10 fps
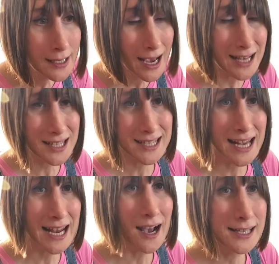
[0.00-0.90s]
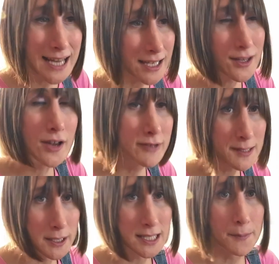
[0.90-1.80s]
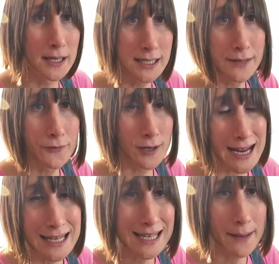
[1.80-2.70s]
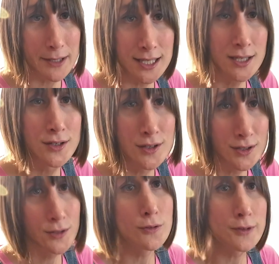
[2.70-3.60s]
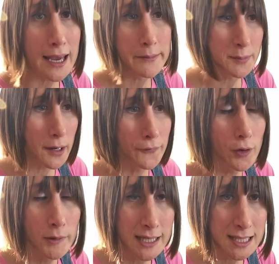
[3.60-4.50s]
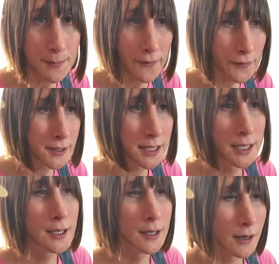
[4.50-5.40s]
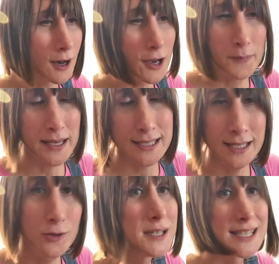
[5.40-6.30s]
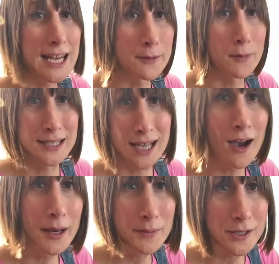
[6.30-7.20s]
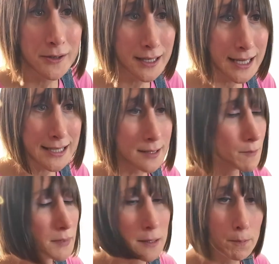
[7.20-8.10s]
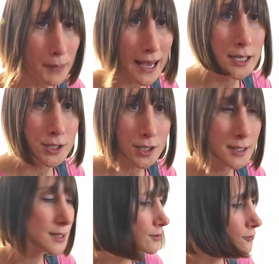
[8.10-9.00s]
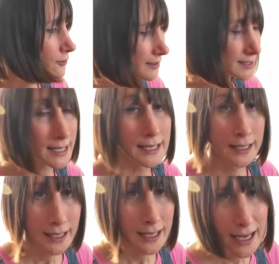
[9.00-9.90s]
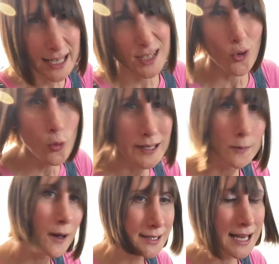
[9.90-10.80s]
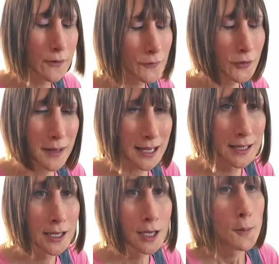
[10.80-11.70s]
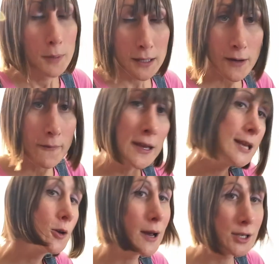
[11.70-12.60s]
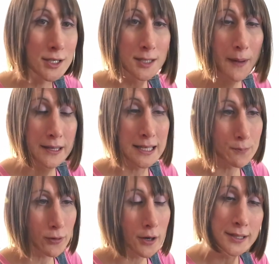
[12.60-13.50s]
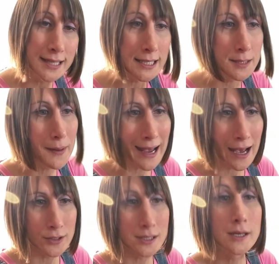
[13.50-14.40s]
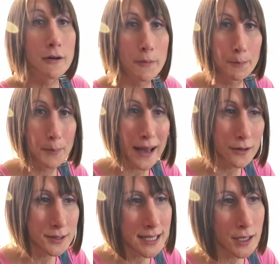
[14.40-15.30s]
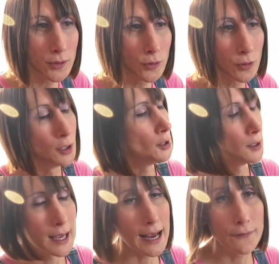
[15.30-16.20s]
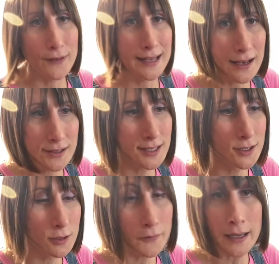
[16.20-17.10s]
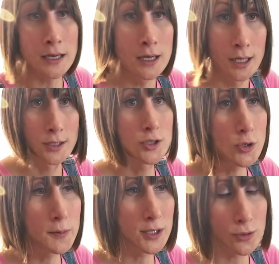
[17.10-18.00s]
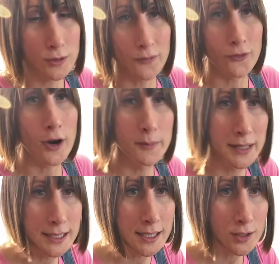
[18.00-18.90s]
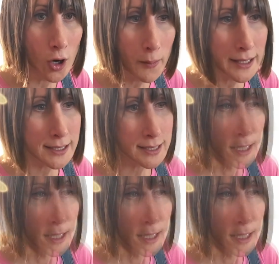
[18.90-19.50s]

As I say, I take no responsibility for any damage that you do to your games by following this method. I've basically always taken my time doing this and been patient and all the rest of it. It's always worked out for me. But if you have any questions about this process, about how to go about it or anything else to do with it, do be sure to throw them into the comments.